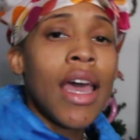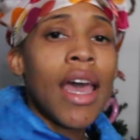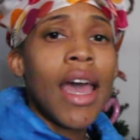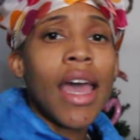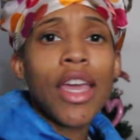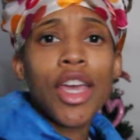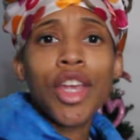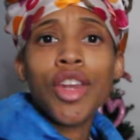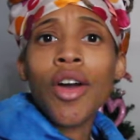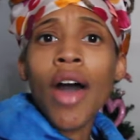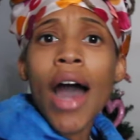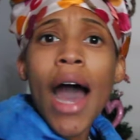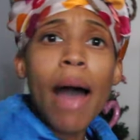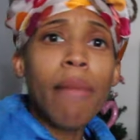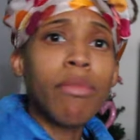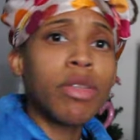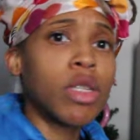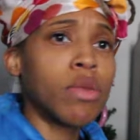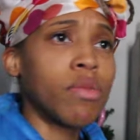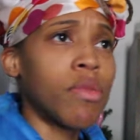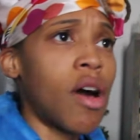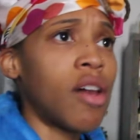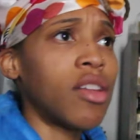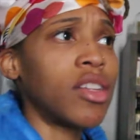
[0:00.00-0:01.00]
And, you know, I'm
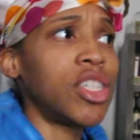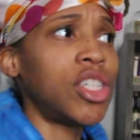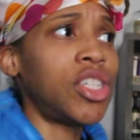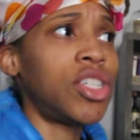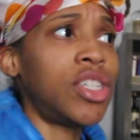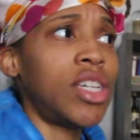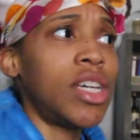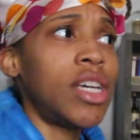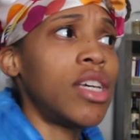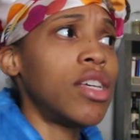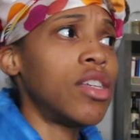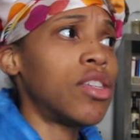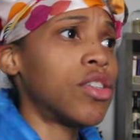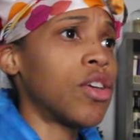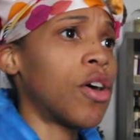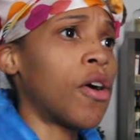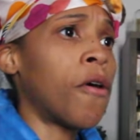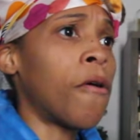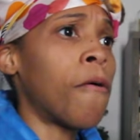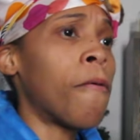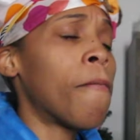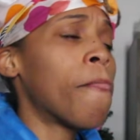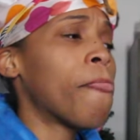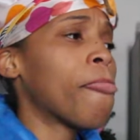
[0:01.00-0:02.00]
small as shit,
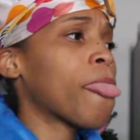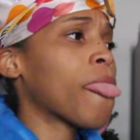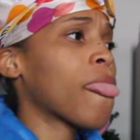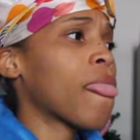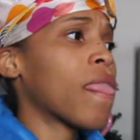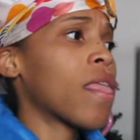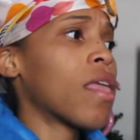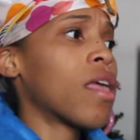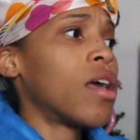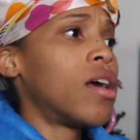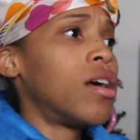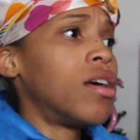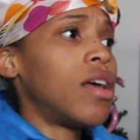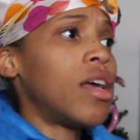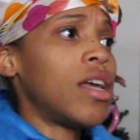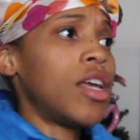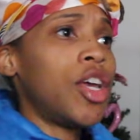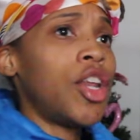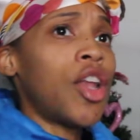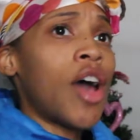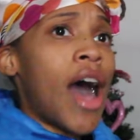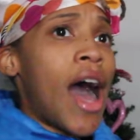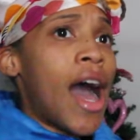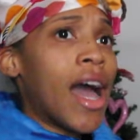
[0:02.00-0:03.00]
so,
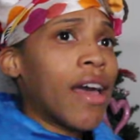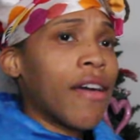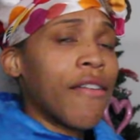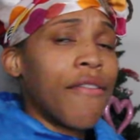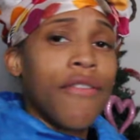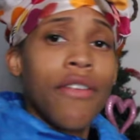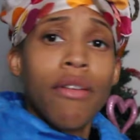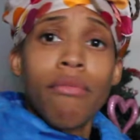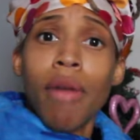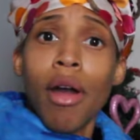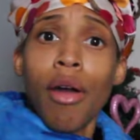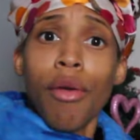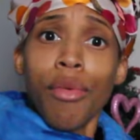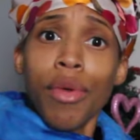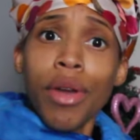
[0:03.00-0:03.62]
you know, I can feel my